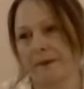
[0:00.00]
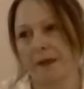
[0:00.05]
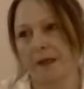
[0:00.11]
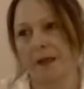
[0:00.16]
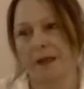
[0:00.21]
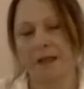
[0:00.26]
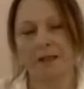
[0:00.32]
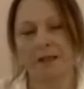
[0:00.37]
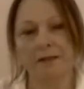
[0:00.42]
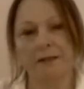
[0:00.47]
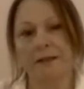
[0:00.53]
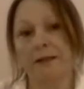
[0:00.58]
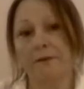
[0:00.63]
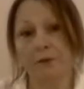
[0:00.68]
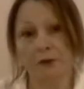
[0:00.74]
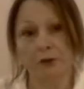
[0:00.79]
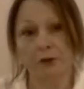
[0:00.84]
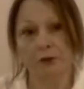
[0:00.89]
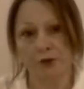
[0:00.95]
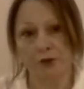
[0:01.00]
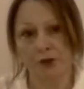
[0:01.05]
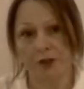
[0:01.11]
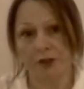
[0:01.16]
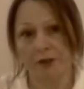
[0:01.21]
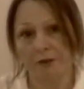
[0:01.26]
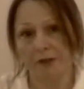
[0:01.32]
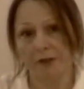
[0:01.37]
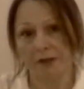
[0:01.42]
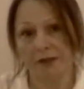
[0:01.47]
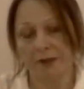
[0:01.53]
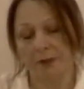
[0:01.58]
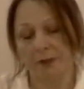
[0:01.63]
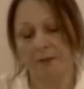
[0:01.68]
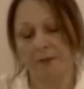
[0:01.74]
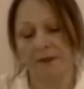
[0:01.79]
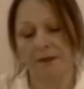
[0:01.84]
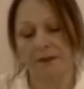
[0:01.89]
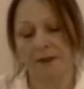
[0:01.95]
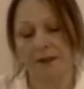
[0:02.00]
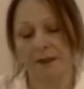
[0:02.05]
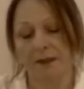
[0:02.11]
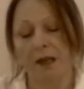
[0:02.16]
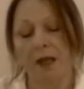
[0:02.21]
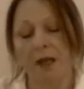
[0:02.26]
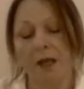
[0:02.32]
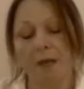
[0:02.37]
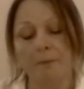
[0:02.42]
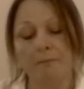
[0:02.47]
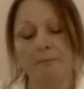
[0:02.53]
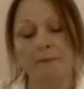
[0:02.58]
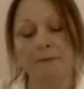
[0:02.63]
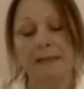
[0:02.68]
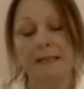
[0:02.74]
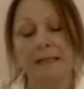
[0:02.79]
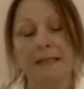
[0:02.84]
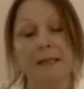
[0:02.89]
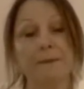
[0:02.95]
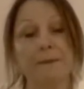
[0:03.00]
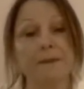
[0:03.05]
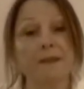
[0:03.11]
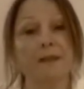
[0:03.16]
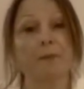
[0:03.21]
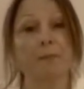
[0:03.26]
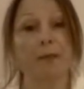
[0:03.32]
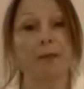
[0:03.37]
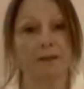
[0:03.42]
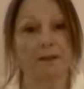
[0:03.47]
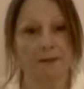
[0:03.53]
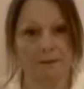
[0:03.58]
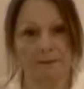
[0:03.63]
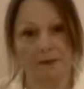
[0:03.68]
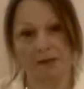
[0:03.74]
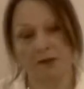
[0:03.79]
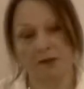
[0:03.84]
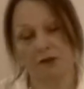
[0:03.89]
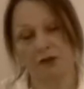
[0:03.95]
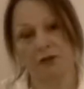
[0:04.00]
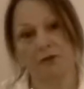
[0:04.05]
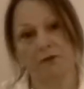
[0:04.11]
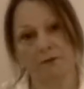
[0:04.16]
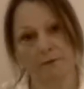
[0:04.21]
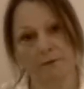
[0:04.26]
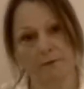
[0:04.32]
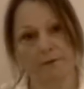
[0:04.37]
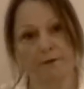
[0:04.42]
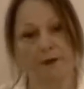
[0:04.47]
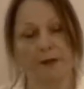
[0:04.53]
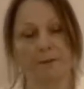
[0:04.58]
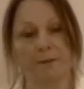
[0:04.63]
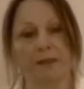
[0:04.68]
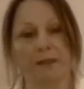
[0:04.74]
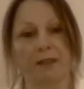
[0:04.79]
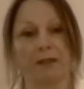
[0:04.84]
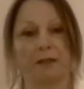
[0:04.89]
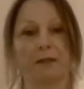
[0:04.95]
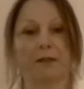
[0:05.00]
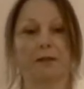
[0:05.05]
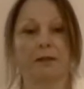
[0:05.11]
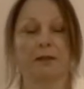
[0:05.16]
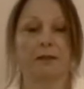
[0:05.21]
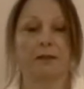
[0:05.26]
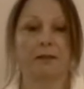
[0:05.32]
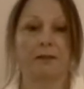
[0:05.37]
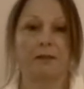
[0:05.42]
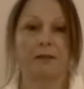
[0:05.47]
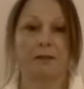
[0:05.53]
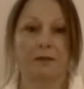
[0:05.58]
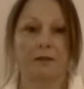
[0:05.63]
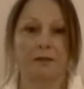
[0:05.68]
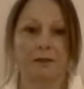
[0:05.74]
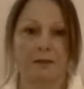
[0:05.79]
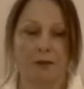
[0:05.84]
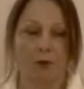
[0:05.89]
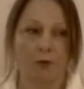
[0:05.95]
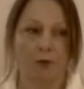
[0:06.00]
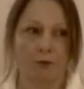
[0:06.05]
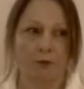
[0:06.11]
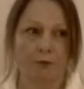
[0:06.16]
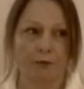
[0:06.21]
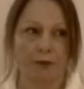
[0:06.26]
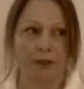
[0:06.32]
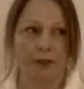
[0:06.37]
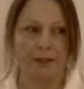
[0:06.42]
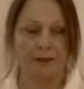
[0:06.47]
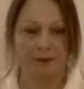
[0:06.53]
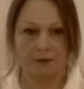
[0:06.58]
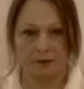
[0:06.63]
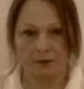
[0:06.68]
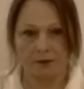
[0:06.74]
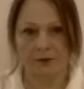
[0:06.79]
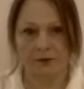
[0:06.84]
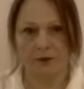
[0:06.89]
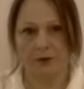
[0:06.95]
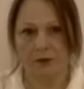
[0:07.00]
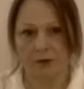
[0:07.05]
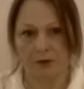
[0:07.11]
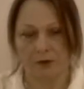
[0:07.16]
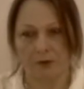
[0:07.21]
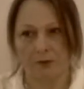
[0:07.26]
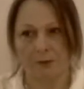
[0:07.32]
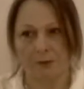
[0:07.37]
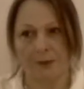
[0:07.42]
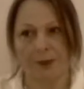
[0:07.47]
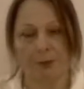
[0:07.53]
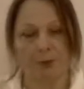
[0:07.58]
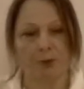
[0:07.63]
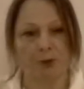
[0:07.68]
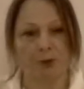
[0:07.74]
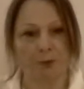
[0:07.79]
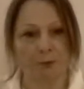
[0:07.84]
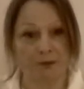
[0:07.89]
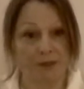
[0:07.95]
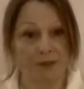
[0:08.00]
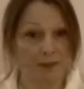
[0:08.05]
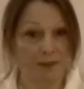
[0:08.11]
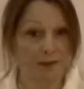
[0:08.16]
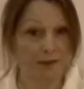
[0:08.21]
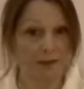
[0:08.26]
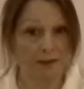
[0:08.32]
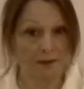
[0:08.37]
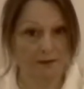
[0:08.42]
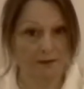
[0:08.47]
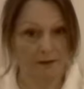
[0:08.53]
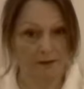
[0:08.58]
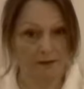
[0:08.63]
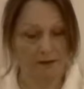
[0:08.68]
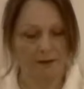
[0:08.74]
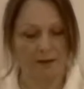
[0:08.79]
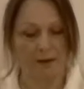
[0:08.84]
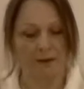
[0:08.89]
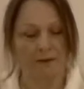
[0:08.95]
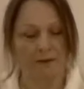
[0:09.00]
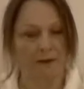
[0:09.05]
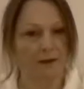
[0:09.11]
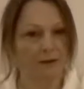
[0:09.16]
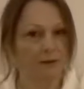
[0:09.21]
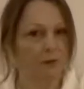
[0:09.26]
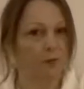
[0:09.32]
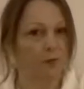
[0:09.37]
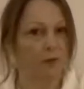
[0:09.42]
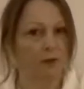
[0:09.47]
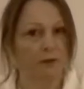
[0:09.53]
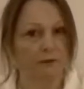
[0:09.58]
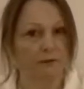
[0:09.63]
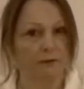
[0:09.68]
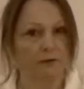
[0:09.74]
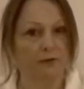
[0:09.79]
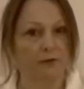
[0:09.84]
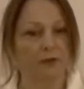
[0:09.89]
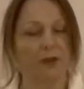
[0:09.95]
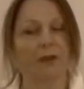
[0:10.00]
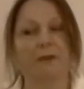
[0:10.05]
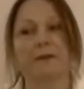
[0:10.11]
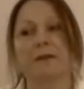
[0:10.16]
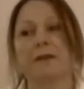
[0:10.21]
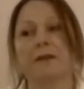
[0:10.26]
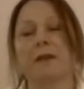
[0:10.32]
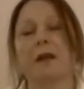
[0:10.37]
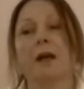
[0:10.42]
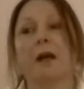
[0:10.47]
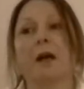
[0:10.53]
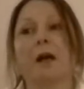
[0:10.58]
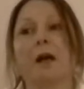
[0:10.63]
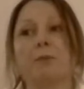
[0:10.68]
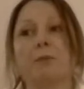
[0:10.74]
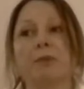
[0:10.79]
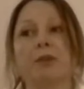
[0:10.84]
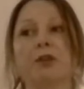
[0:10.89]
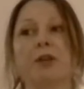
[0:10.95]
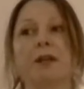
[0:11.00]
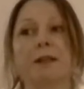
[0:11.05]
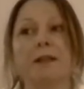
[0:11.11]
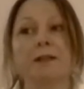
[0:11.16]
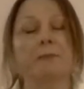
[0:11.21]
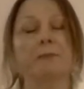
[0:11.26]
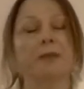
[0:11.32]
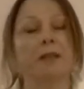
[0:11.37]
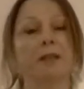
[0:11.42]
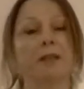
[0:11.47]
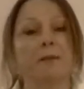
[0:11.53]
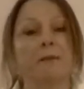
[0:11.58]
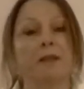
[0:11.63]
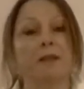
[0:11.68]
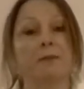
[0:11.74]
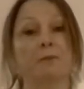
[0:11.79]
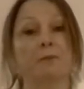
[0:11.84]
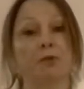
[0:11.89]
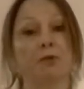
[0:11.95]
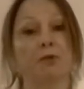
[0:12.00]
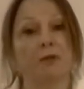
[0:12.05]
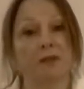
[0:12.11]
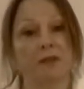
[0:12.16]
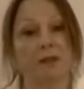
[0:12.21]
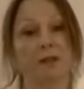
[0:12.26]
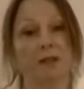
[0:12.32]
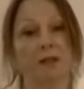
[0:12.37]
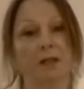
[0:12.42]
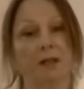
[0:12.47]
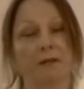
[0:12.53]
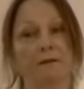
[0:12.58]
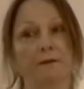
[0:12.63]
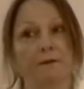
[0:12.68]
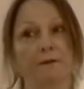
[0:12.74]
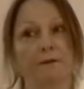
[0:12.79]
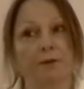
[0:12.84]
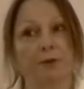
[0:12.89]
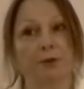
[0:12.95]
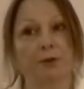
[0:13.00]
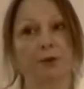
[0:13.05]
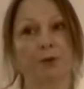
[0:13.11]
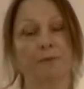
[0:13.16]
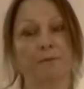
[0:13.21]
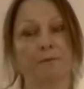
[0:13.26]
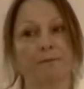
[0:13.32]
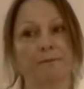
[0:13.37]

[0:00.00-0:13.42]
It's an evolutionary type of thing. Mediums are passing messages from family or friends to you, helping you with day-to-day things, and that's a wonderful service. But Transmedium is more designed for